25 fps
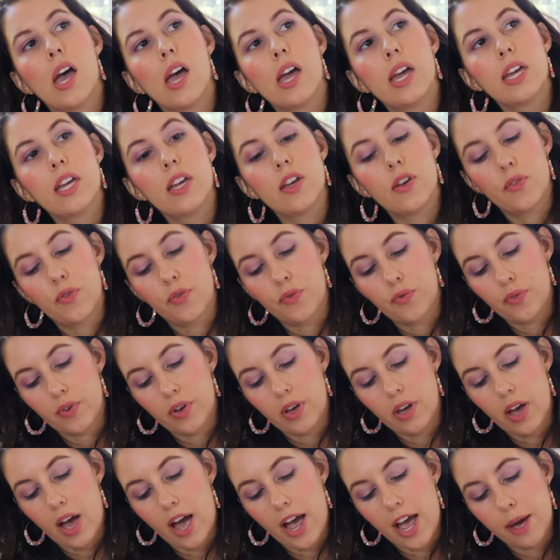If
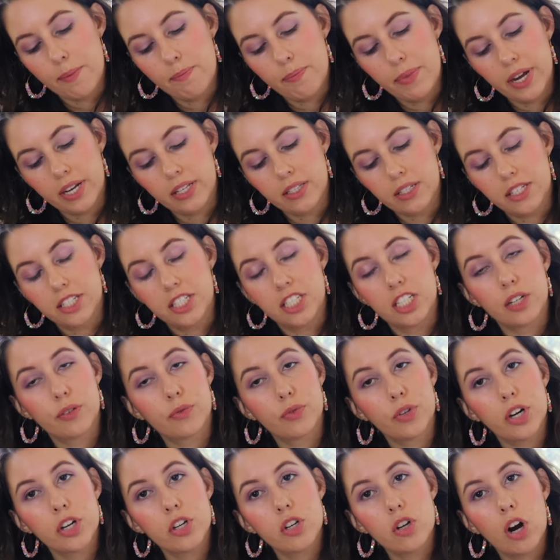I had picked a
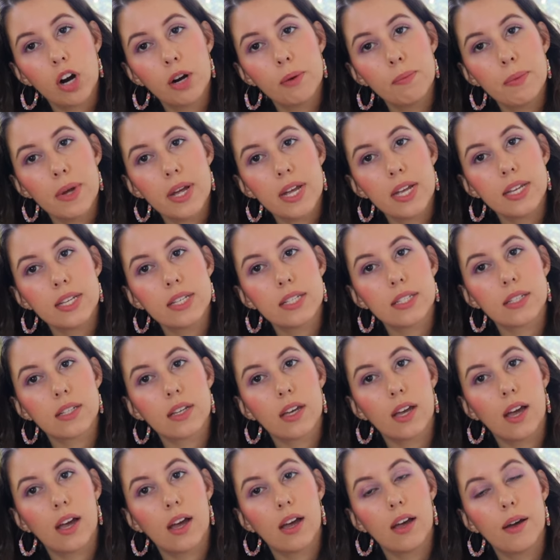different yarn
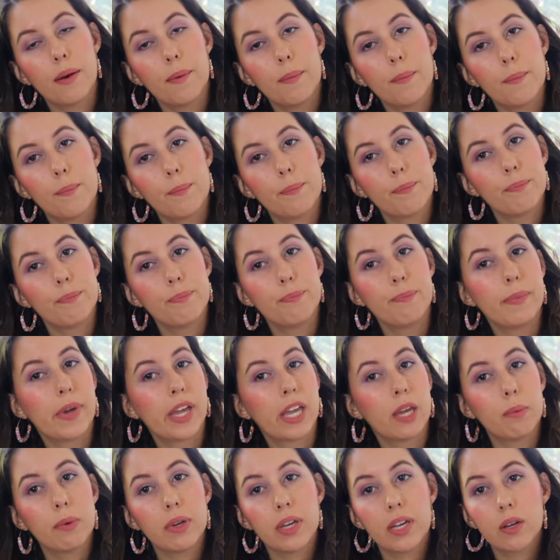base,
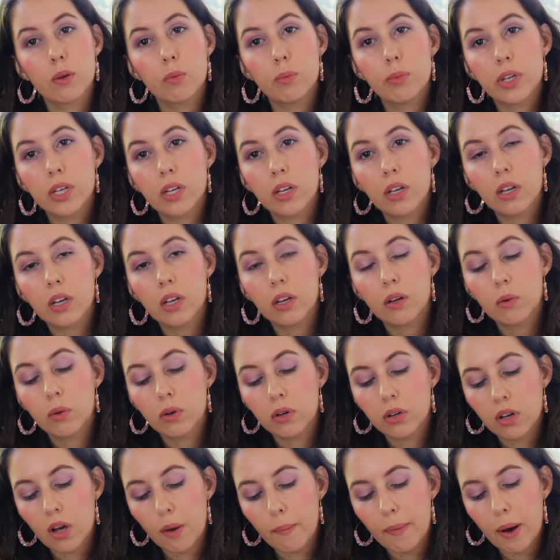maybe it
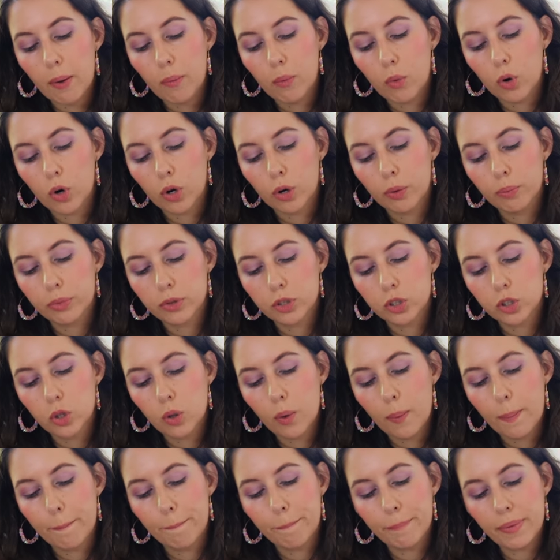would come out more
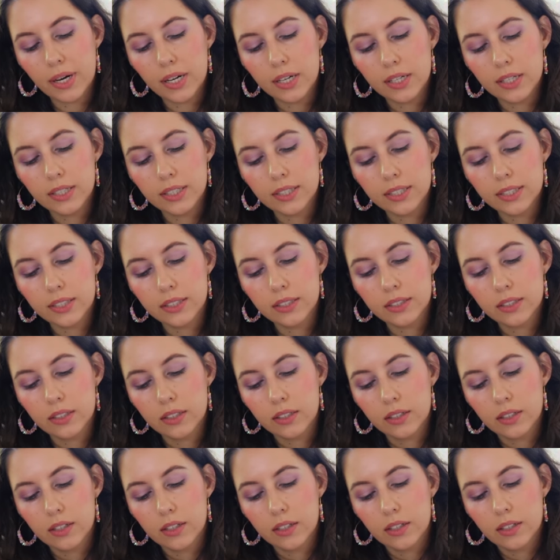blue, but
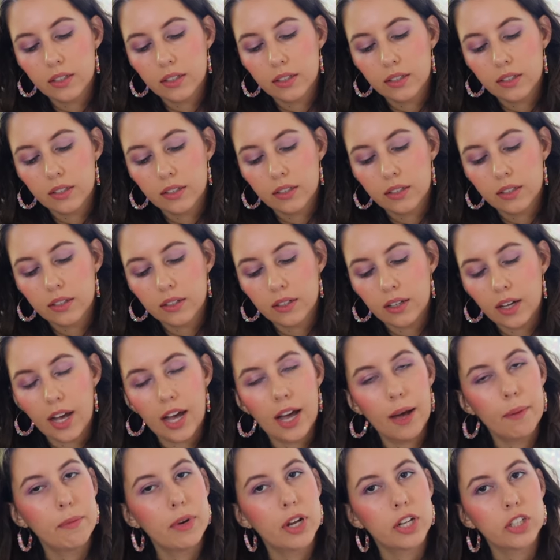
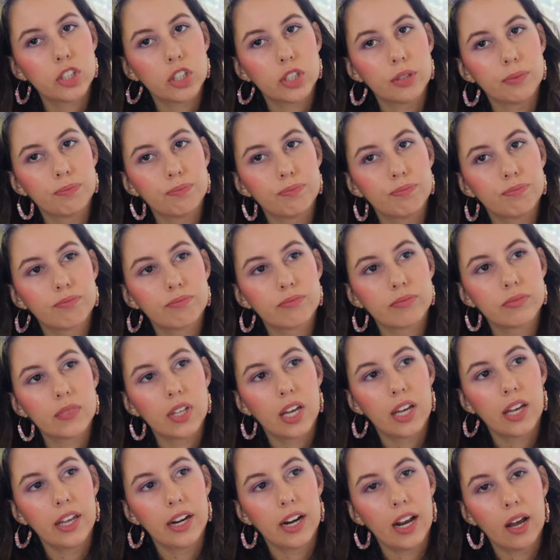I'm not sure.
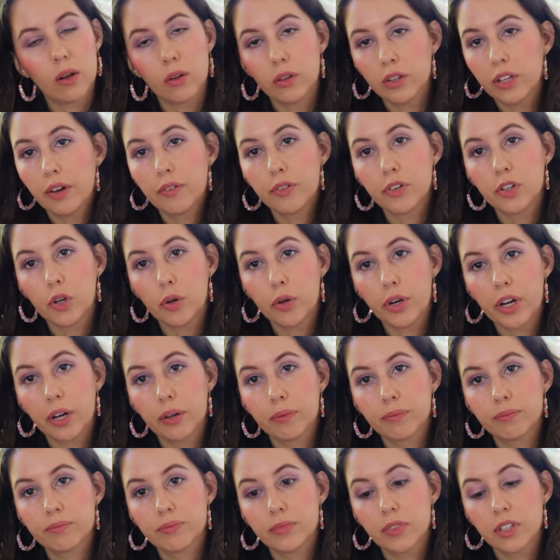And I'll never know now
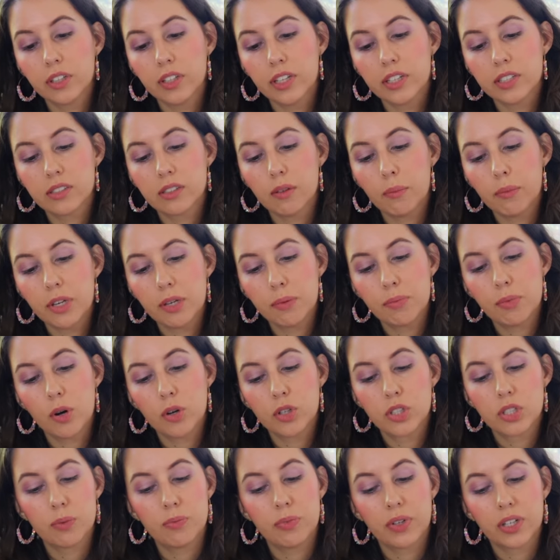unless somebody
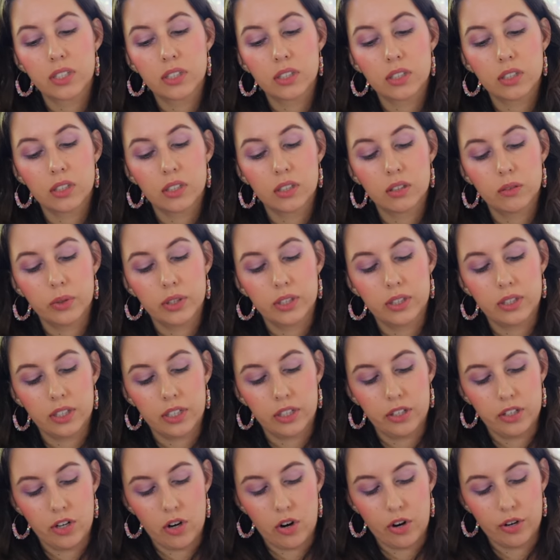posts a picture with
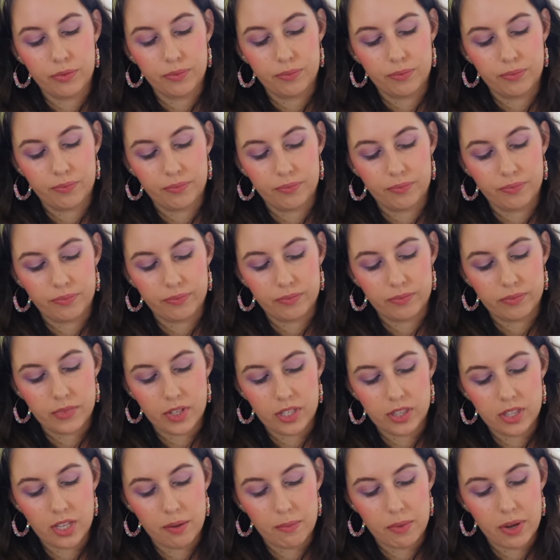their yarn
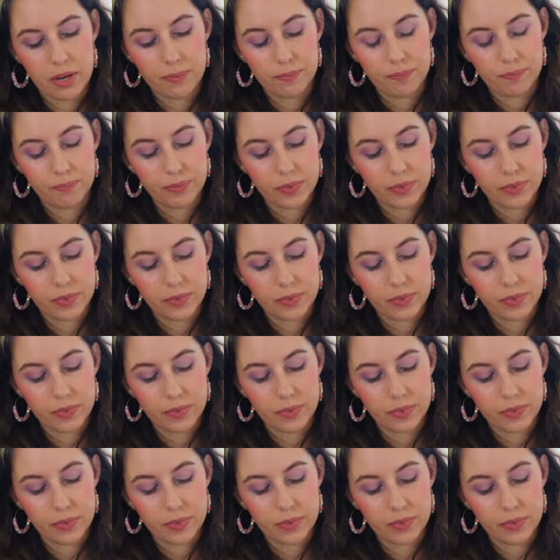that they made,